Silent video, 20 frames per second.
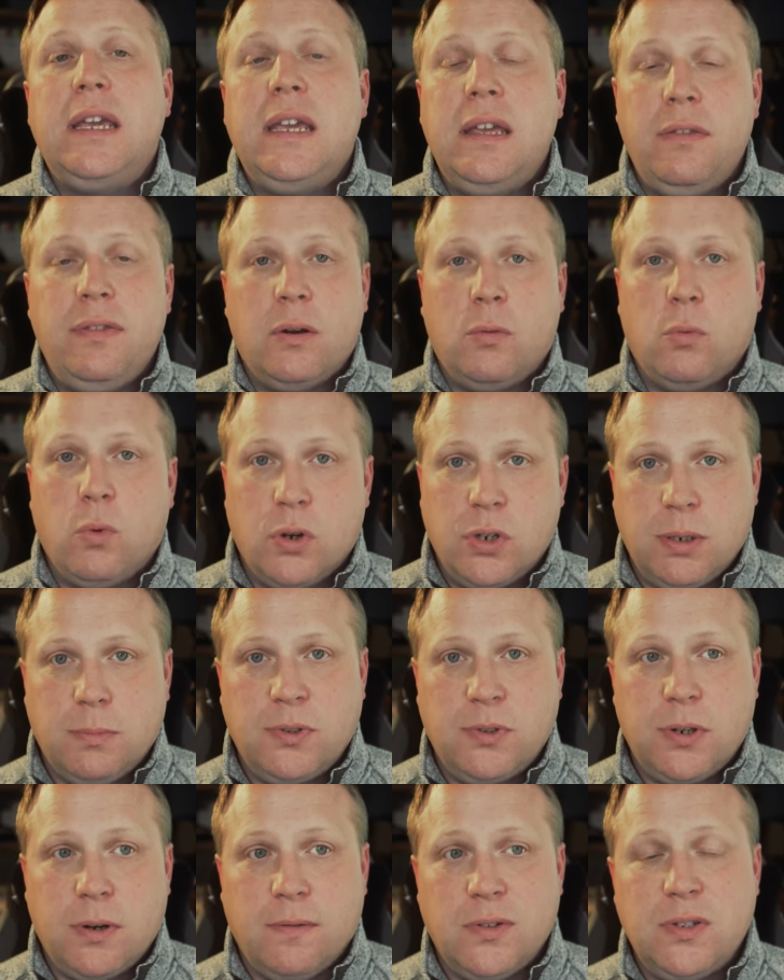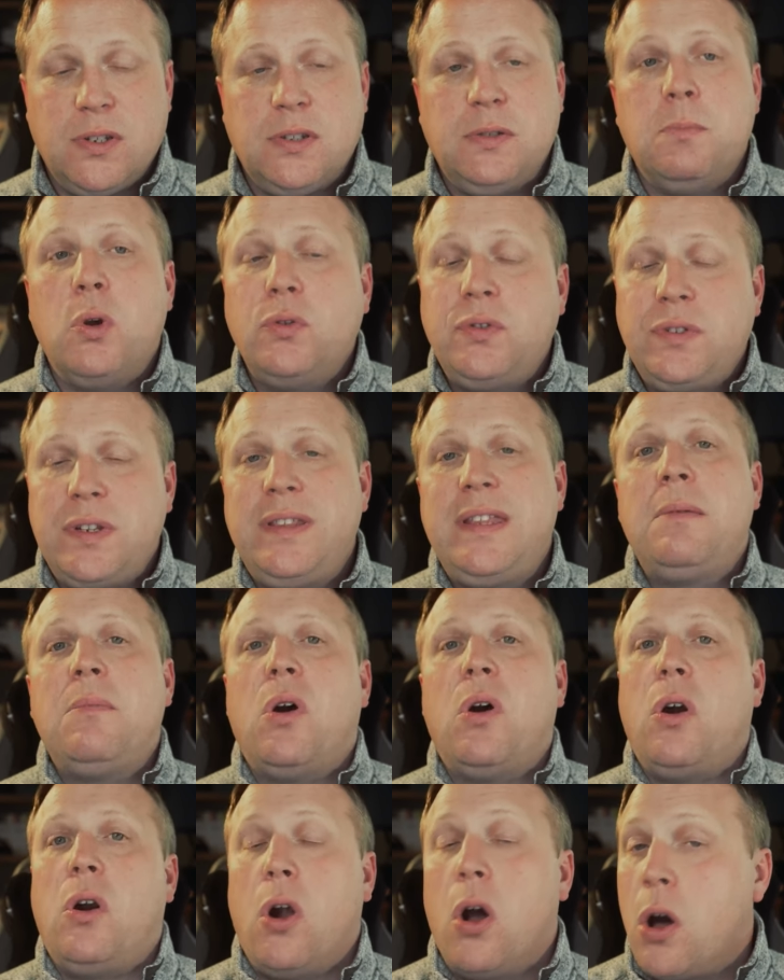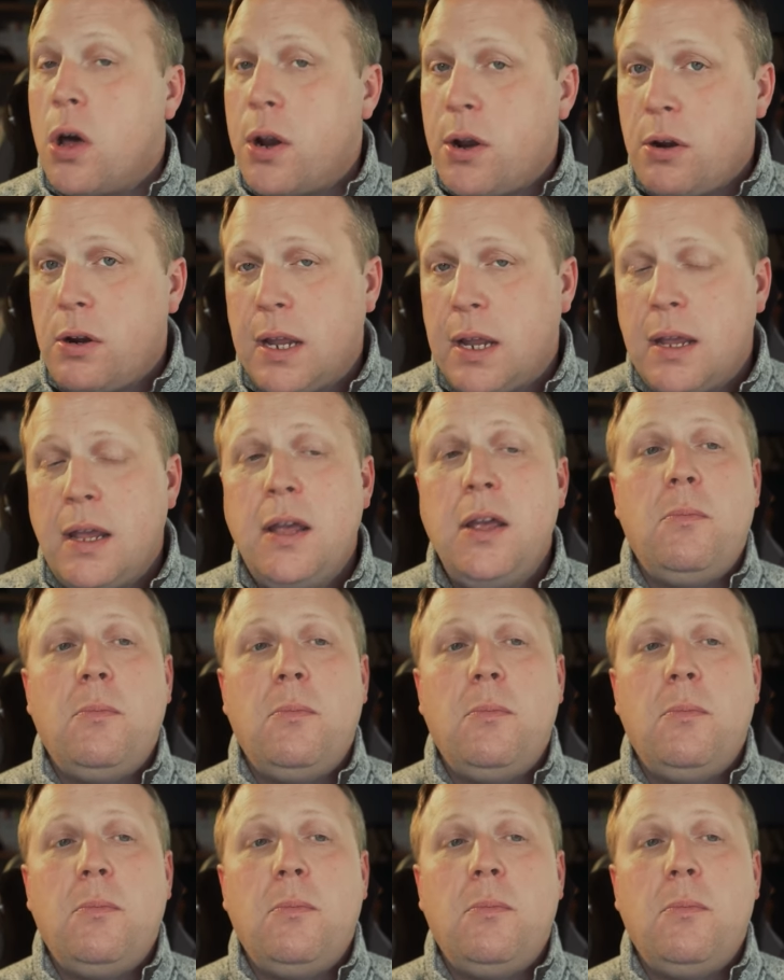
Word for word: in their worship services. Most of them are honored.